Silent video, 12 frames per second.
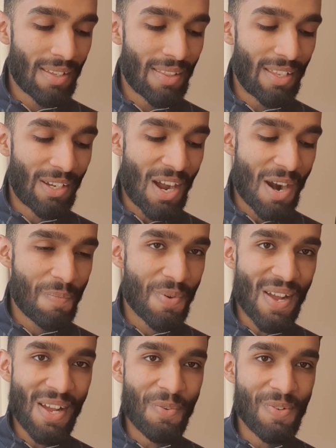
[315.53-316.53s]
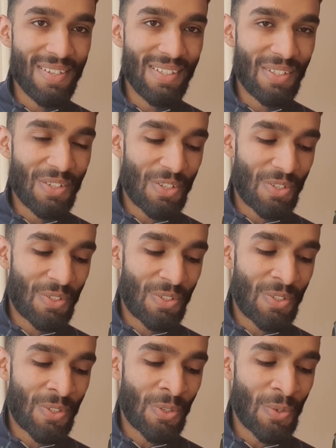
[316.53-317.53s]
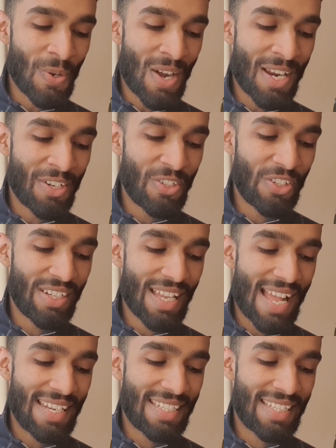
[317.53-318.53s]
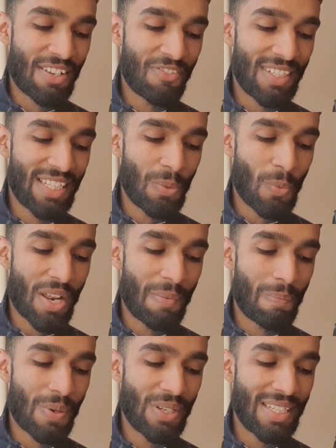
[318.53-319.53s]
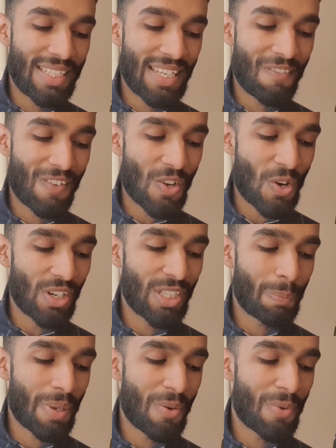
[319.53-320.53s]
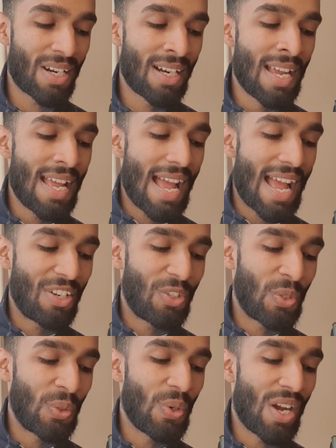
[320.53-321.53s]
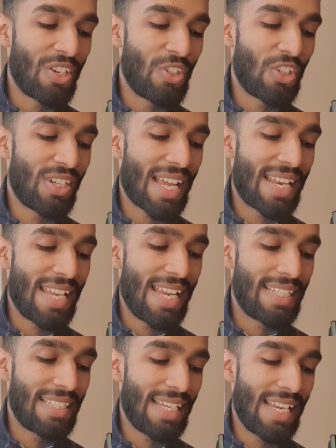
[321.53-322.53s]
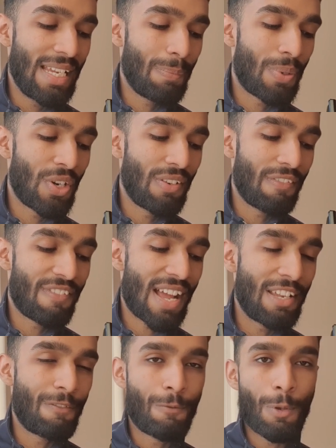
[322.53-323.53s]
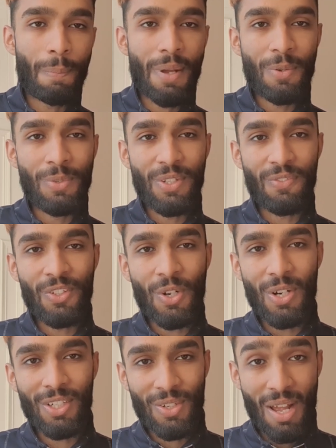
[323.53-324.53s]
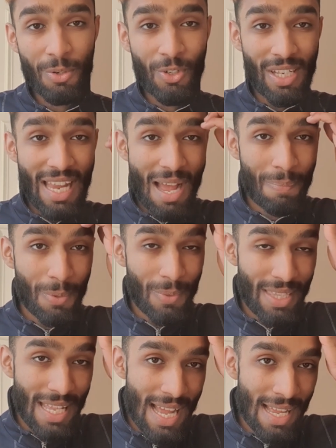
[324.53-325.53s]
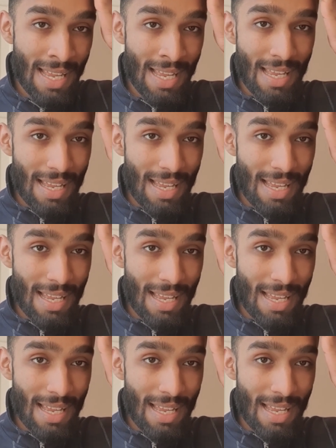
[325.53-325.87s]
the car put out 271.7 horsepower and 288.5 foot-pounds of torque. So I was really happy with that.